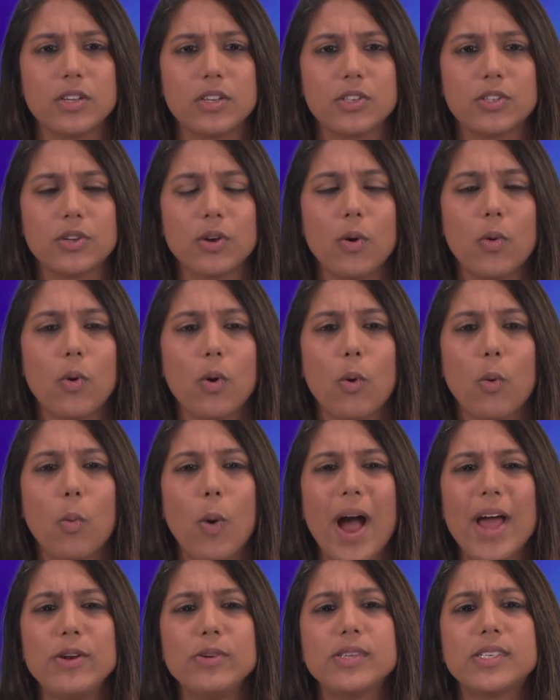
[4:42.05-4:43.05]
So
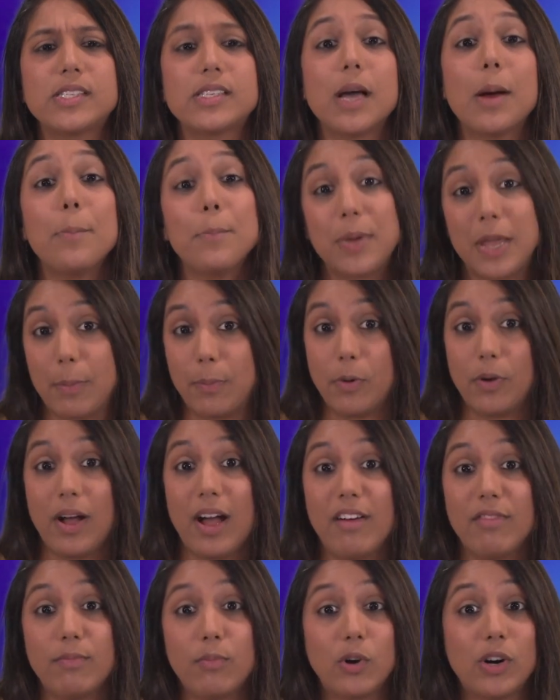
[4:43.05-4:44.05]
why do some people
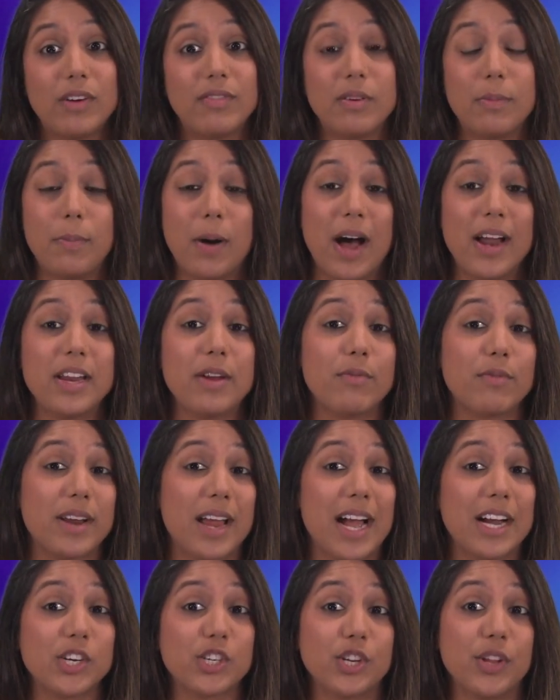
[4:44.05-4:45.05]
have more of a body
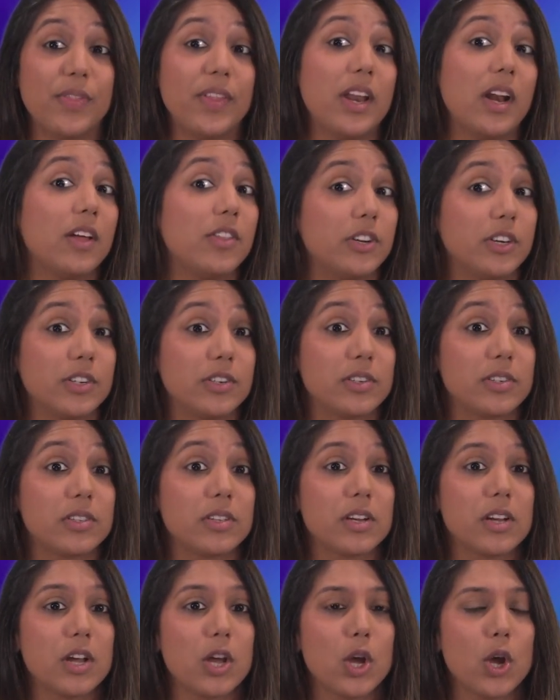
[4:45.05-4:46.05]
reaction than
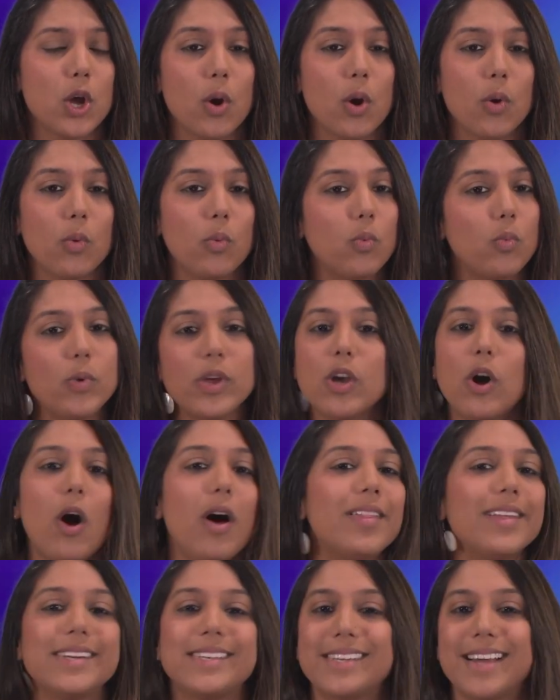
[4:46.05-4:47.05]
others? We
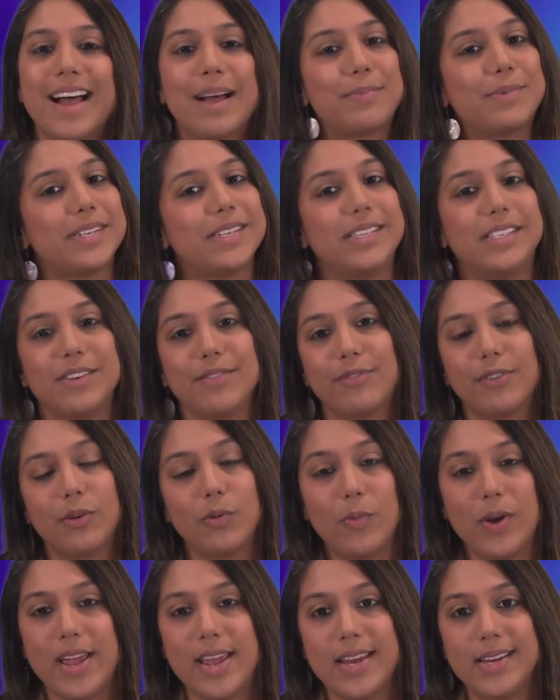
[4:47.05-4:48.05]
all adapt in
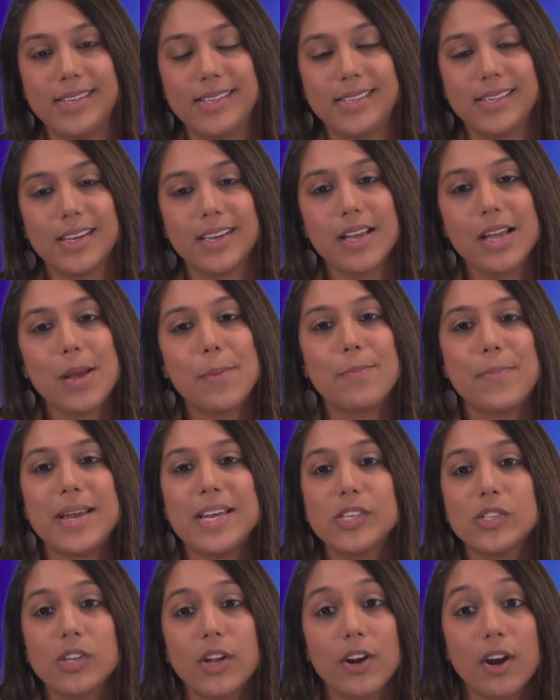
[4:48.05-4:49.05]
different ways.
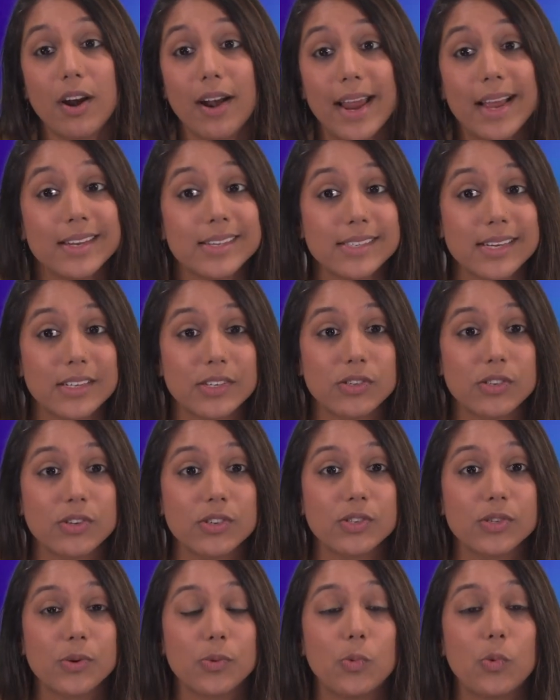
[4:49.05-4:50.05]
Based on our
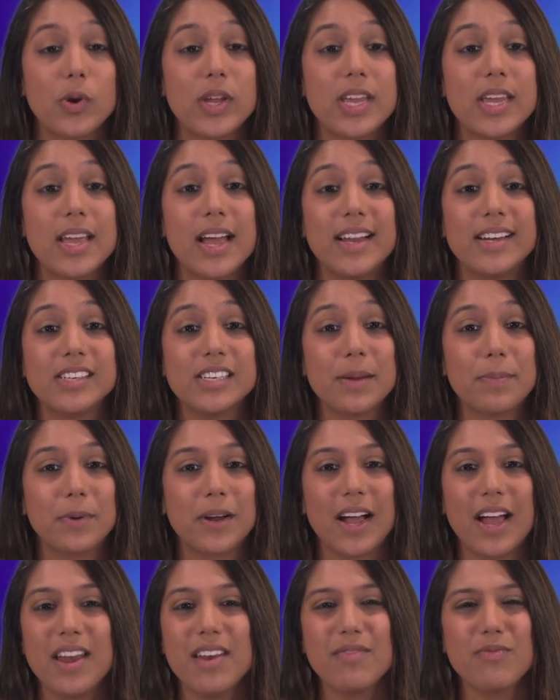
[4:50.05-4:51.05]
ancestors, we end
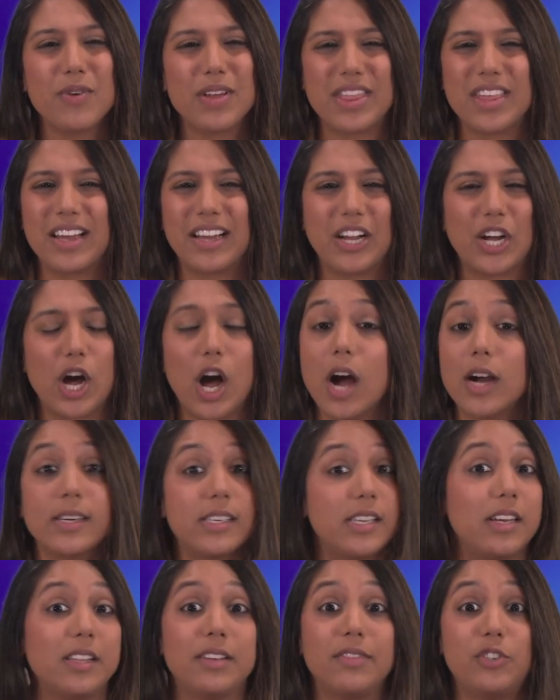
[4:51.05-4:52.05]
up kind of with a
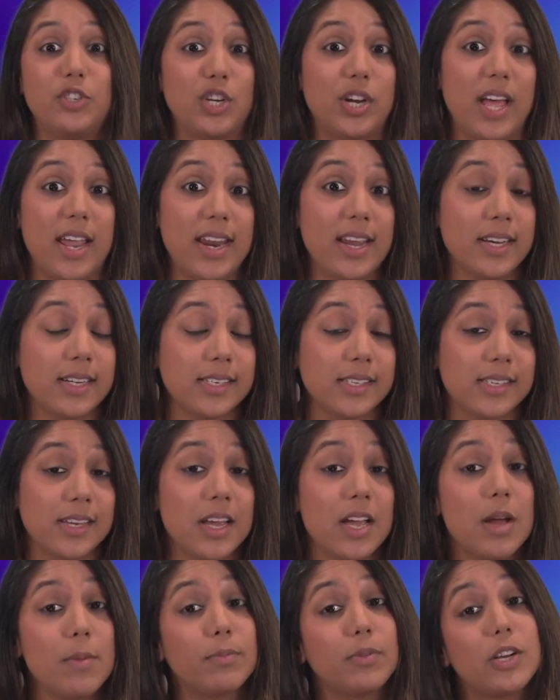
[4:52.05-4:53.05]
cocktail of genetics
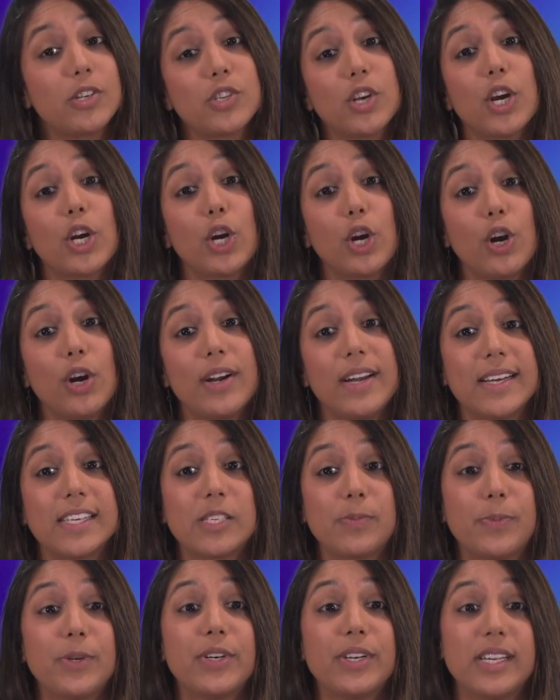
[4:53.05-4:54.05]
plus our current
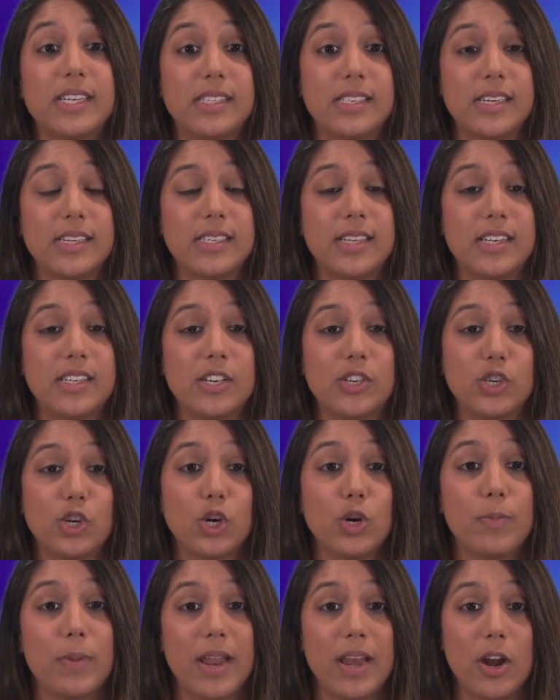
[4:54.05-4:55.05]
experiences that
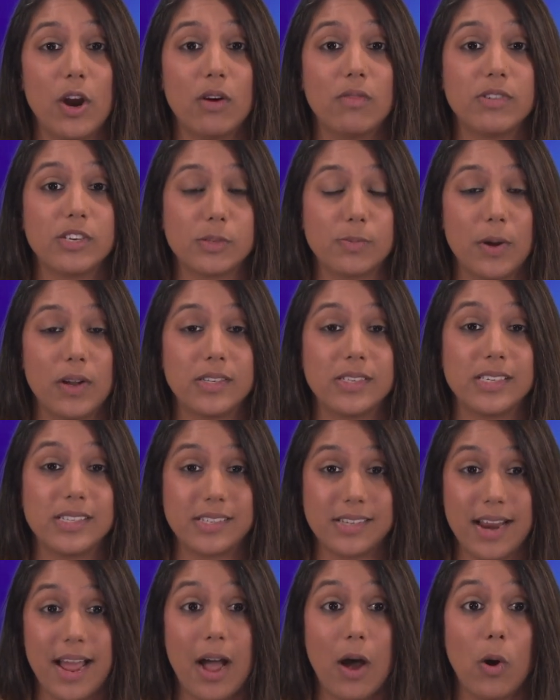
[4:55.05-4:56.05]
determine our
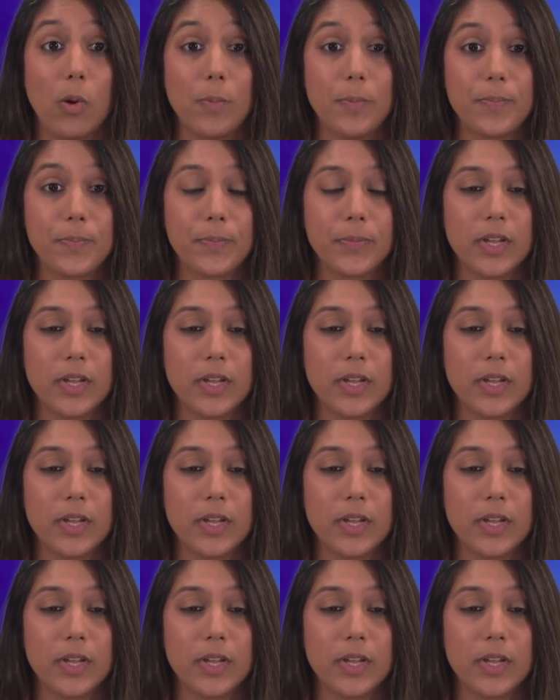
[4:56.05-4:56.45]
responses now.